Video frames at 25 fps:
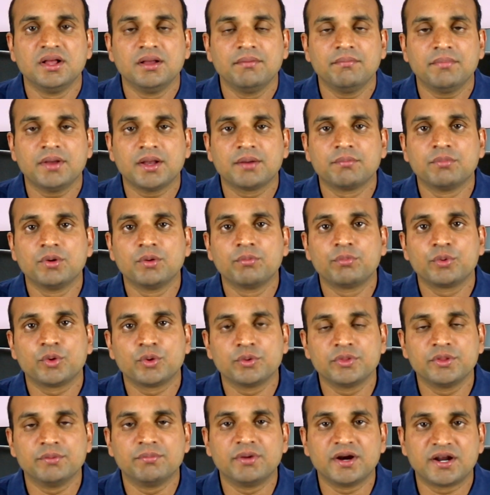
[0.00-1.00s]
MacBook
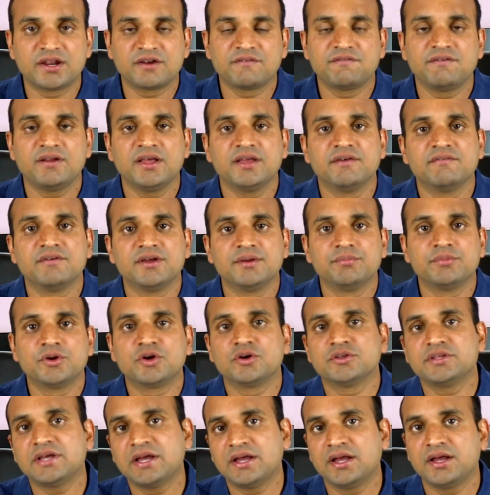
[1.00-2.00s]
Pro, the butterfly one,
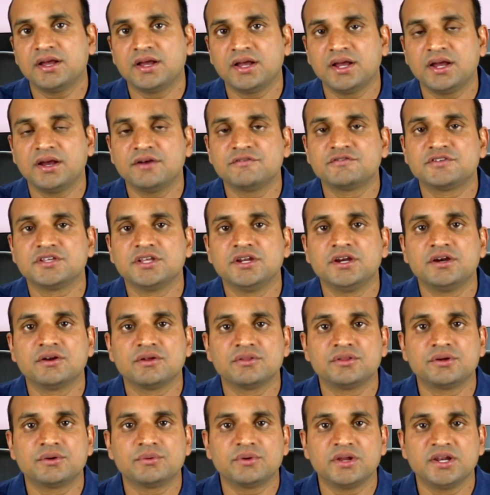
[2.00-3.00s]
because I have seen it
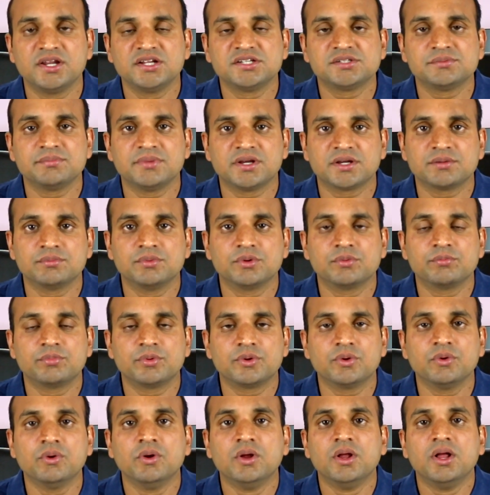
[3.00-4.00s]
on the 12-inch MacBook
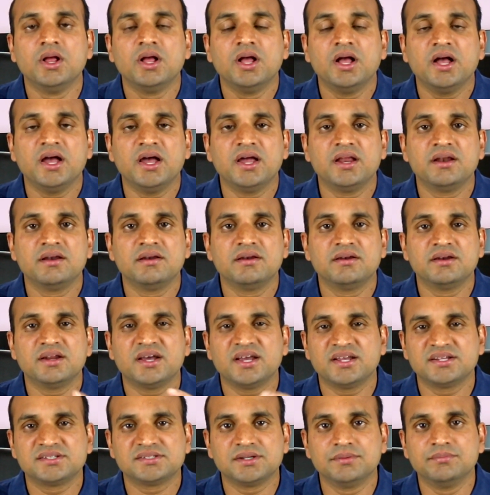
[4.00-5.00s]
Pro, and
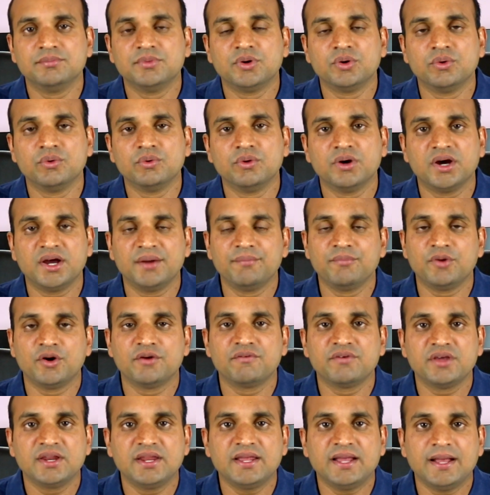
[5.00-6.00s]
I'm not
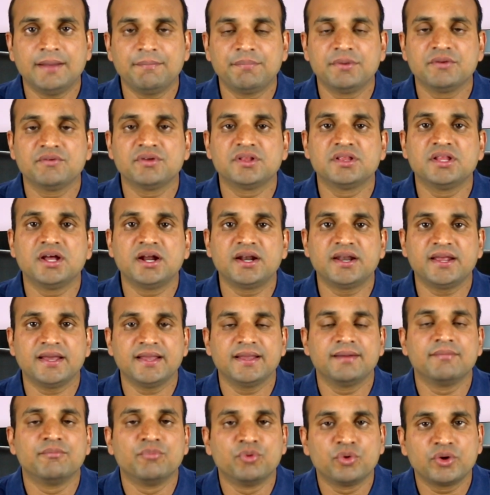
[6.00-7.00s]
very happy with that. I
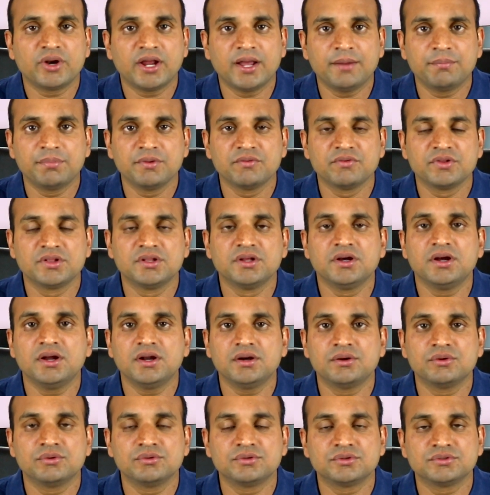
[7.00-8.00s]
am more happy with
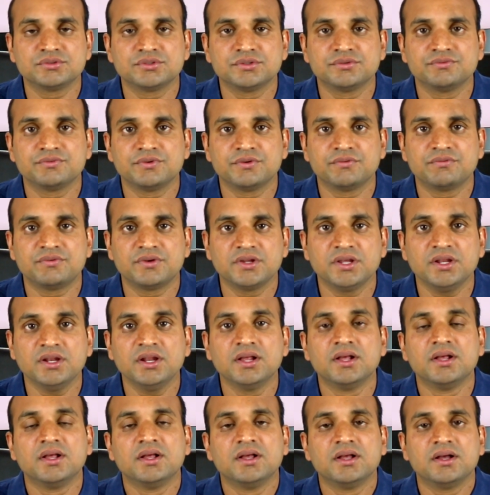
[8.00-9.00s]
the
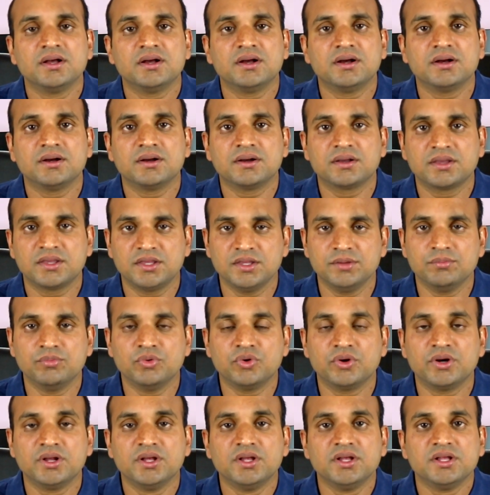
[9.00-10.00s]
2015
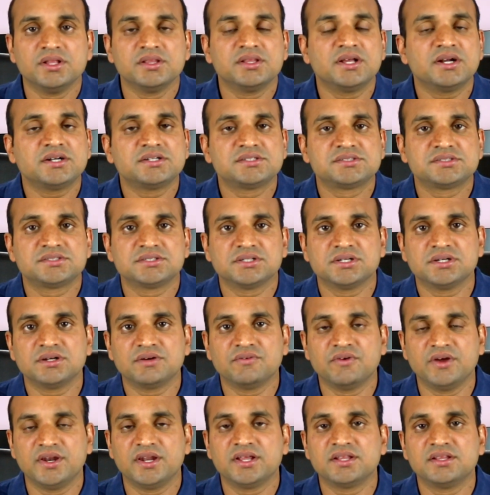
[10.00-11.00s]
keyboard. That's
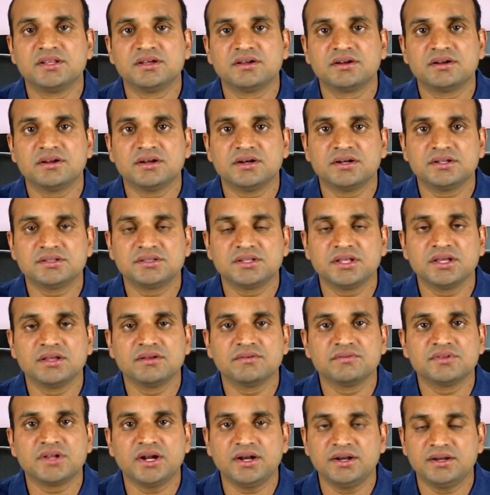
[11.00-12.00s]
one other
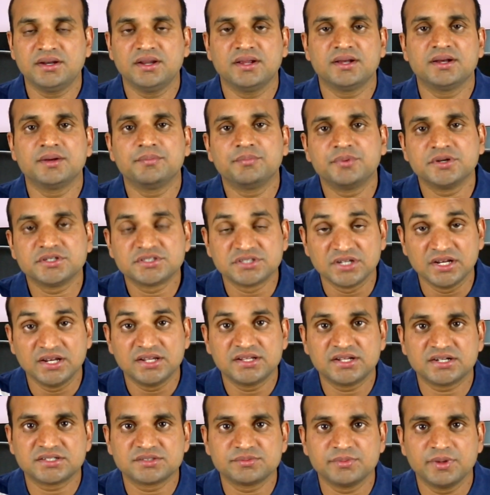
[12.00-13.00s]
thing that personally,
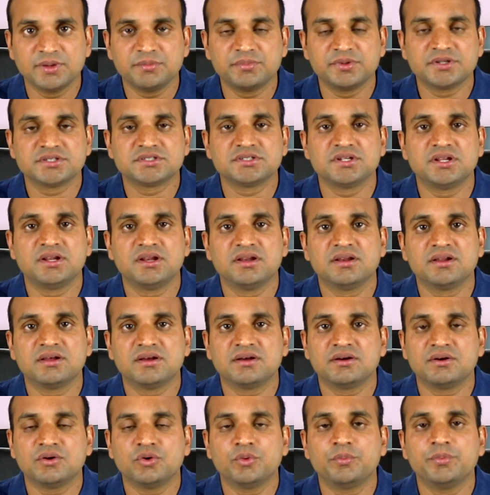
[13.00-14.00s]
that's my personal
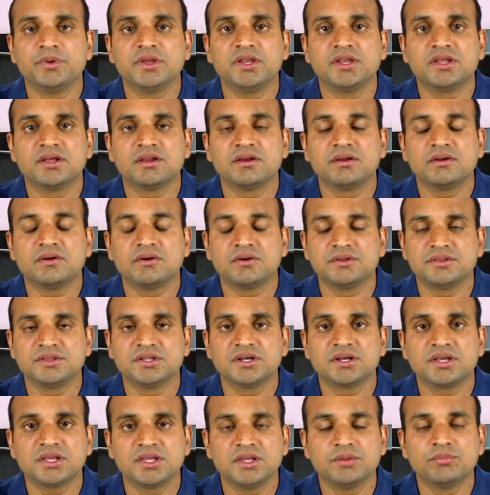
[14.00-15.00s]
opinion on
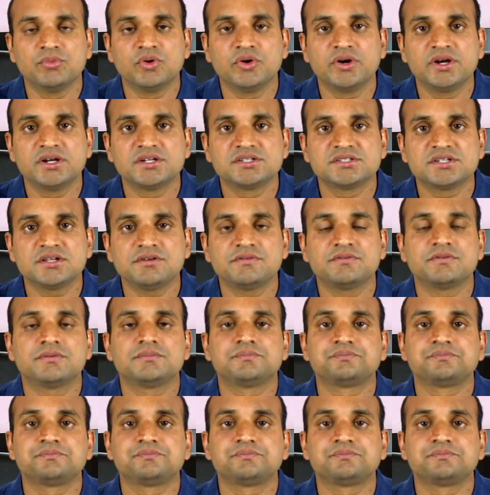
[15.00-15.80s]
the keyboard itself.